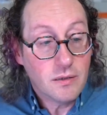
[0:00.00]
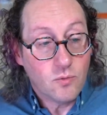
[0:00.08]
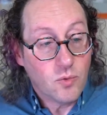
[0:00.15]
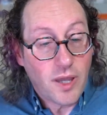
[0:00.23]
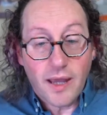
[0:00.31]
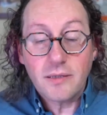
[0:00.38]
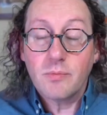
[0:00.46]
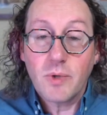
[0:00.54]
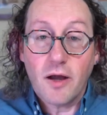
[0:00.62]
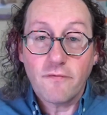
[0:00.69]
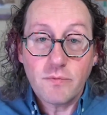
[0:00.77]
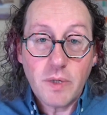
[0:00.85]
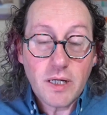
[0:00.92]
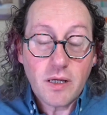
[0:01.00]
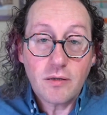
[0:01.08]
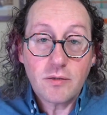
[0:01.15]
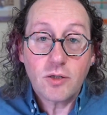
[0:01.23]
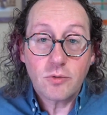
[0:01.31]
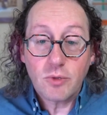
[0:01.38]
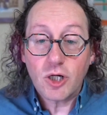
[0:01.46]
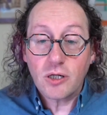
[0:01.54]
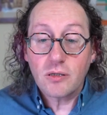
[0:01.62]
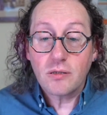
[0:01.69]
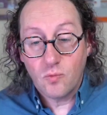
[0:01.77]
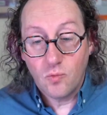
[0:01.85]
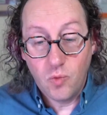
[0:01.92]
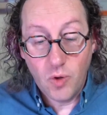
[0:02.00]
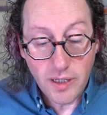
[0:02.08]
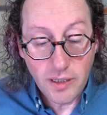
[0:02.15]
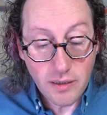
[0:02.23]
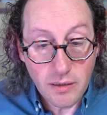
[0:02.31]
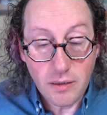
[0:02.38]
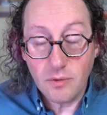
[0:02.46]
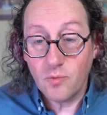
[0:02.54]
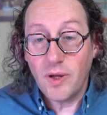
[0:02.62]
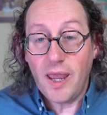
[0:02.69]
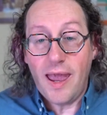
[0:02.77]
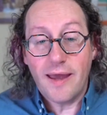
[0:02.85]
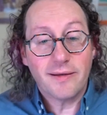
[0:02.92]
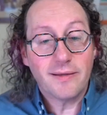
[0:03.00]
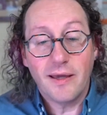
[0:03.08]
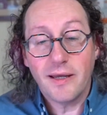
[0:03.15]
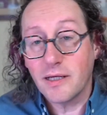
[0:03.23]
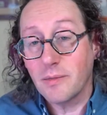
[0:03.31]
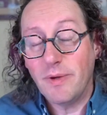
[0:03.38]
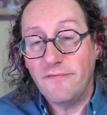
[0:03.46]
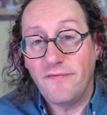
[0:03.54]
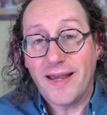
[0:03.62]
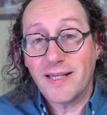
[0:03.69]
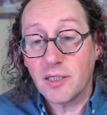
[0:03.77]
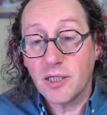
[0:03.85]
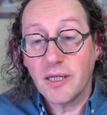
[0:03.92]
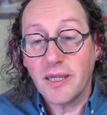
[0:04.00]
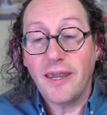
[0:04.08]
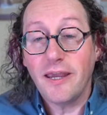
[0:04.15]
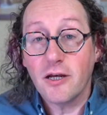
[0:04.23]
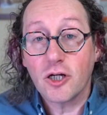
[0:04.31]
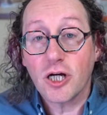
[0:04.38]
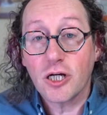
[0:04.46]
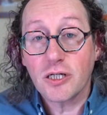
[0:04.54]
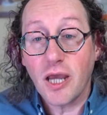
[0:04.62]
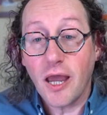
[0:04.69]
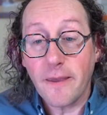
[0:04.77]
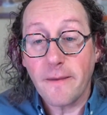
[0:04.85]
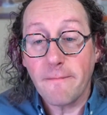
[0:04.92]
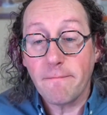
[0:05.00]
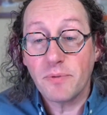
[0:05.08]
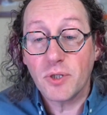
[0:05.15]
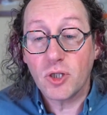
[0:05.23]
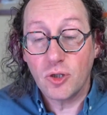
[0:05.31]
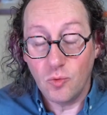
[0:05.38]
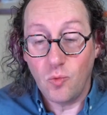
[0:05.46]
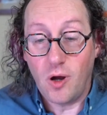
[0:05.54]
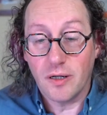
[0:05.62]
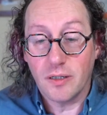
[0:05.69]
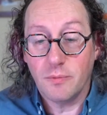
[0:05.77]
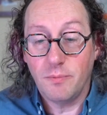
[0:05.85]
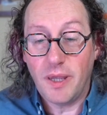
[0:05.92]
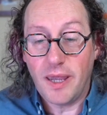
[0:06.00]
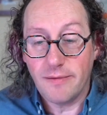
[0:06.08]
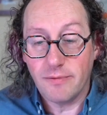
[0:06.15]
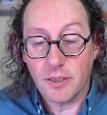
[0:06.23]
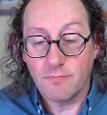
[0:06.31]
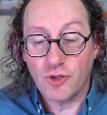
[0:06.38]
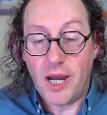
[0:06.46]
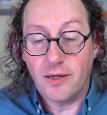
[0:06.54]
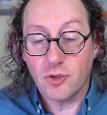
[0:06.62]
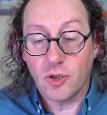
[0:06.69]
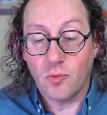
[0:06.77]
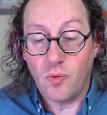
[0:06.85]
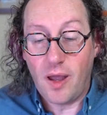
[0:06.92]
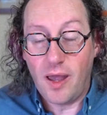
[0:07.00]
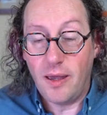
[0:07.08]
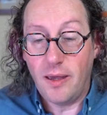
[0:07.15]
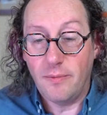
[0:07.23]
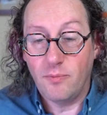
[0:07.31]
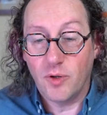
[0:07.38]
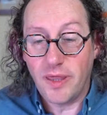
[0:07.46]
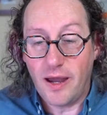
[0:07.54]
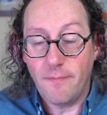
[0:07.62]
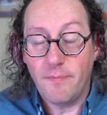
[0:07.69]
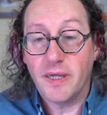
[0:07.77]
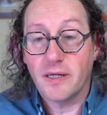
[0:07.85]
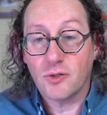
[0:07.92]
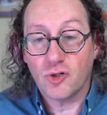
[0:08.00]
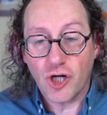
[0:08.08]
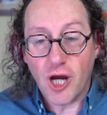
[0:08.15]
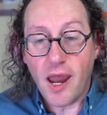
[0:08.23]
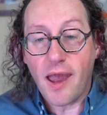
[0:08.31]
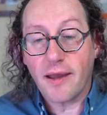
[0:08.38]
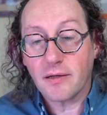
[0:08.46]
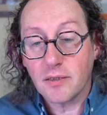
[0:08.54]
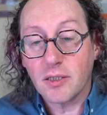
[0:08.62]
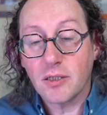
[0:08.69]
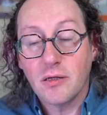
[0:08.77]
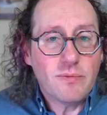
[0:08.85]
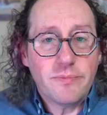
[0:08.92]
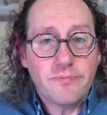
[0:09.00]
We had some government customers. We had some investigator types who wanted to be able to browse the web without being tracked.